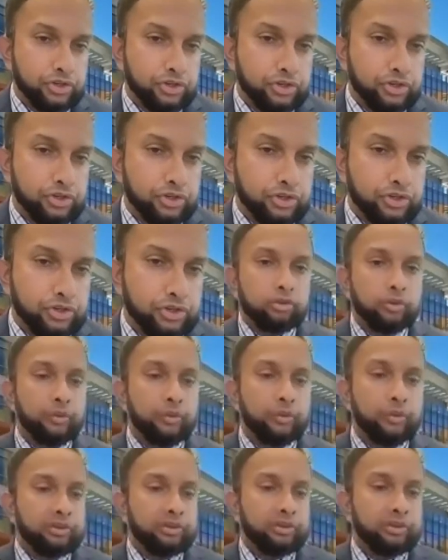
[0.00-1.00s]
So with the
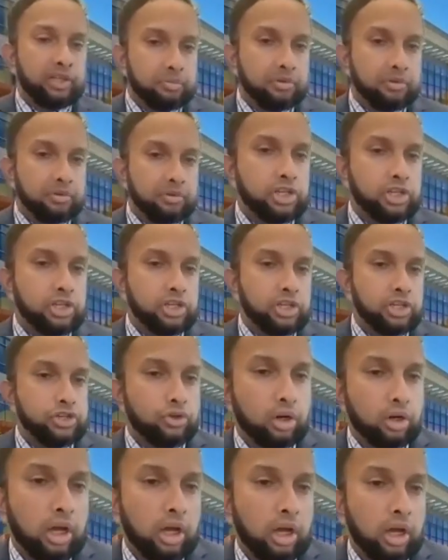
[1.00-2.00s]
TIPS procedure,
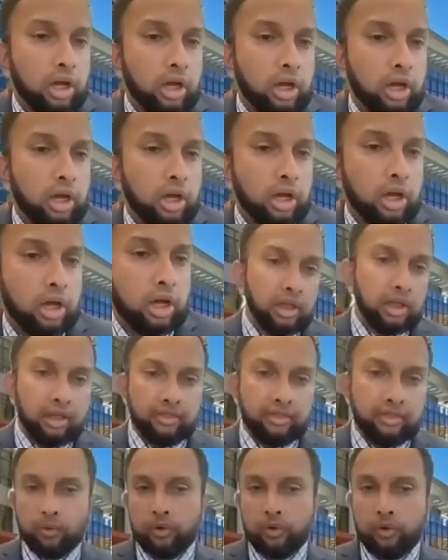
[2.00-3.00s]
they were
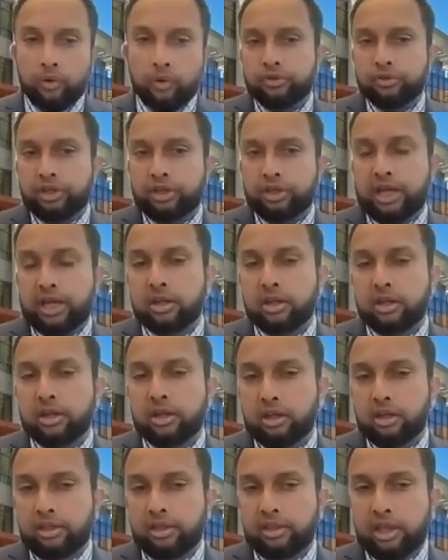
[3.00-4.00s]
able to get
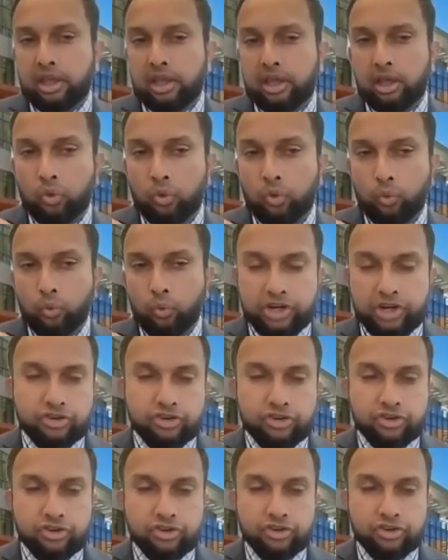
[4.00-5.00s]
the wedged
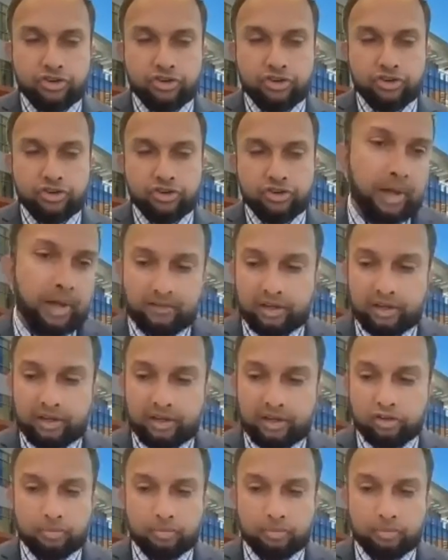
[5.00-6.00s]
hepatic venous
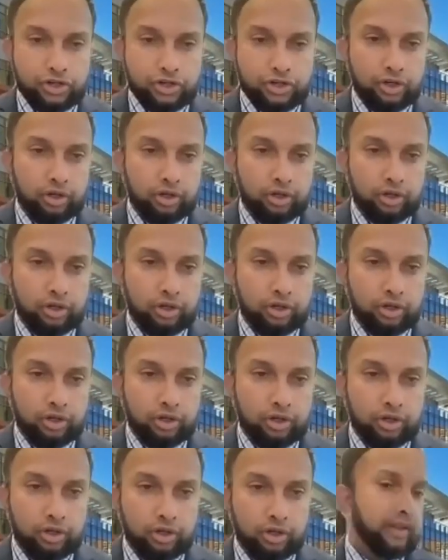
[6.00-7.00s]
pressure. Again,
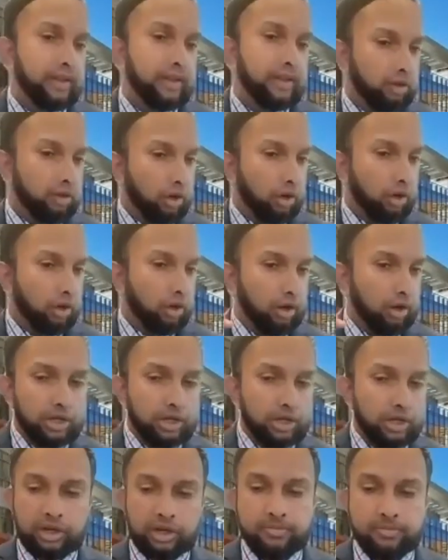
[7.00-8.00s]
that's our indirect
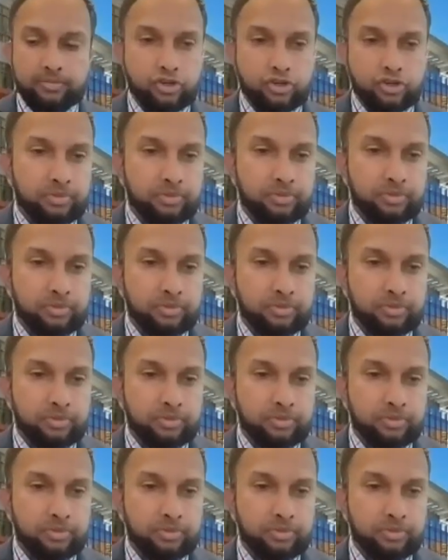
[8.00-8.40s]
measurement.